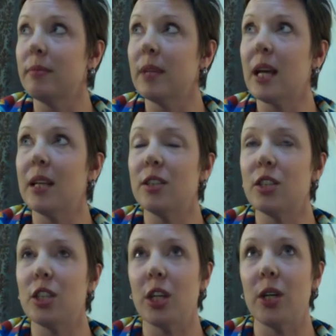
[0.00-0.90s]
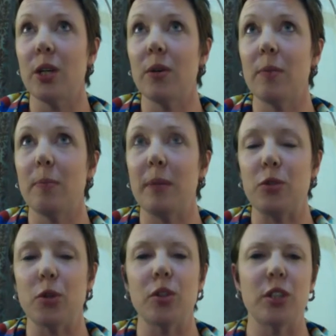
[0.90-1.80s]
and to be
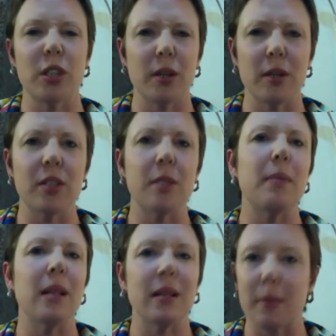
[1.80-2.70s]
drawn to milk.